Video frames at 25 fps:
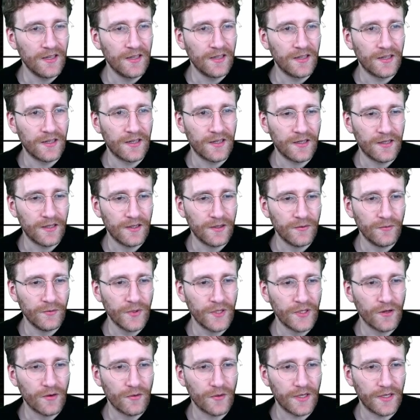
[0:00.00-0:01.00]
We're
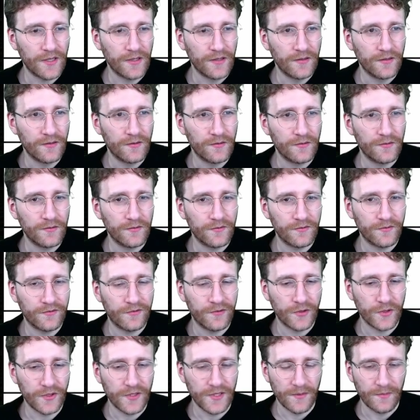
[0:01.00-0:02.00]
going in
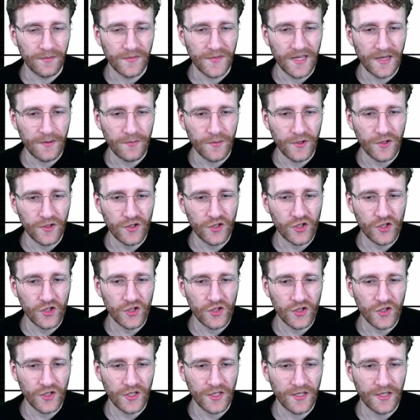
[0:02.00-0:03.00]
for some
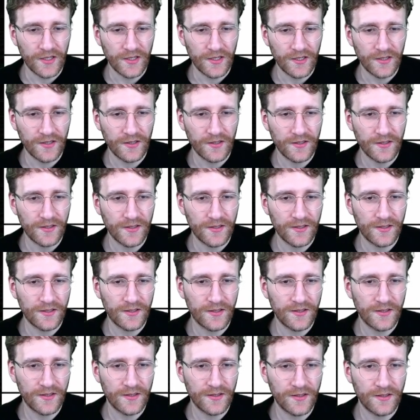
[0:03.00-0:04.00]
damage, and
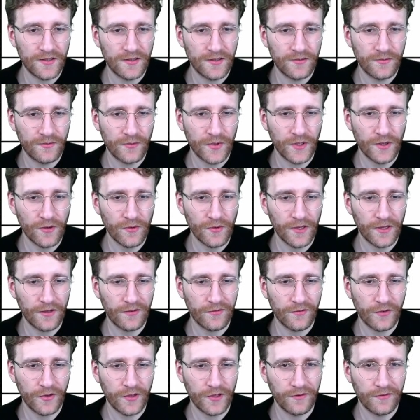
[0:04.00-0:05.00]
we're going in
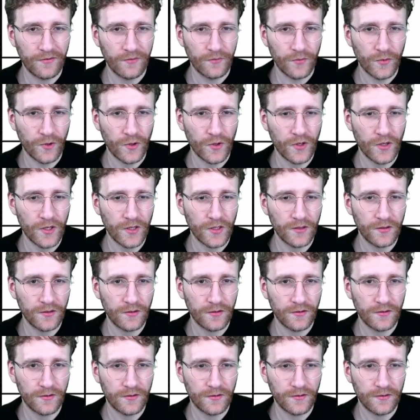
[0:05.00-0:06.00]
for even more.
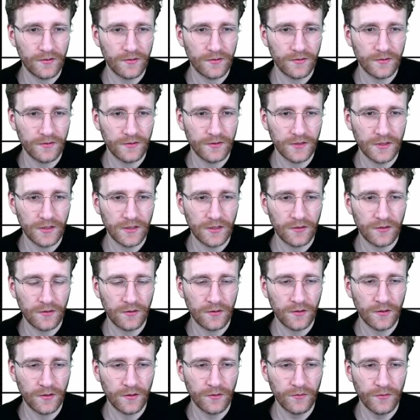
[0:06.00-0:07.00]

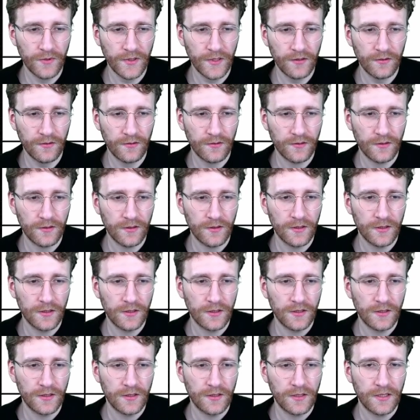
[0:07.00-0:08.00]
Or do we?
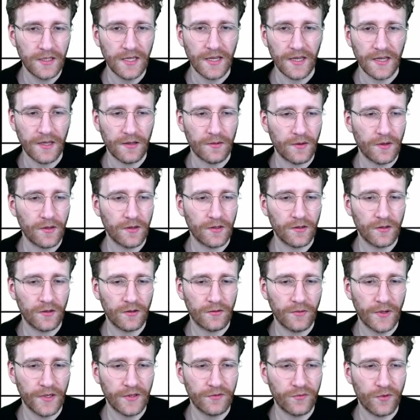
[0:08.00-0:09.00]
Yeah, I
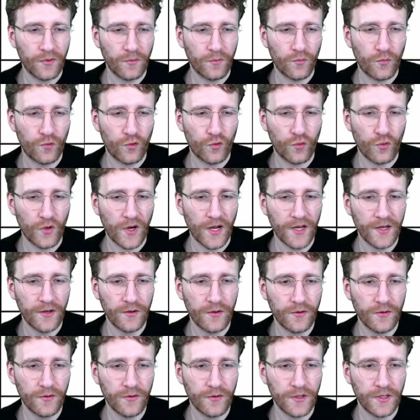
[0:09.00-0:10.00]
went for
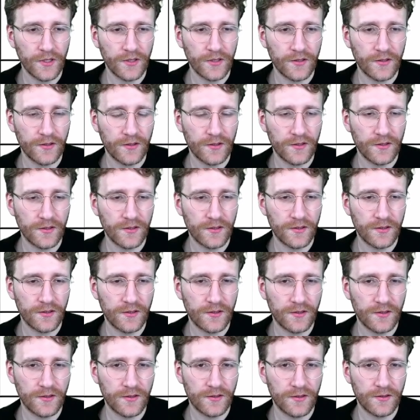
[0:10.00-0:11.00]
Prio, and
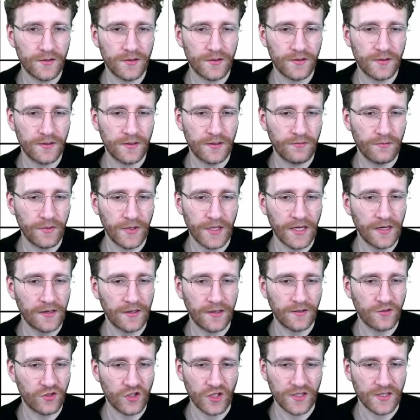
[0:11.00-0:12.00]
we can
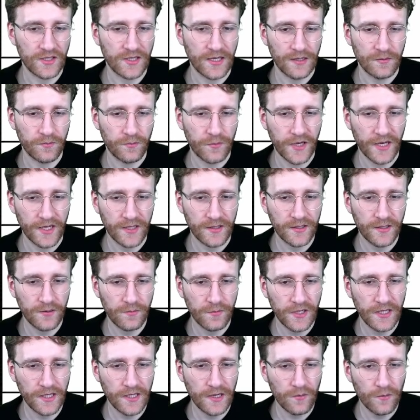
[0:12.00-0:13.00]
just get back the
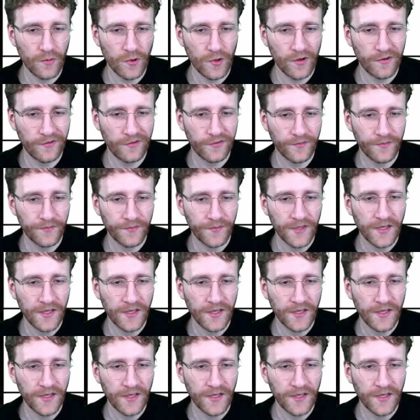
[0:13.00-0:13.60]
Megamorph.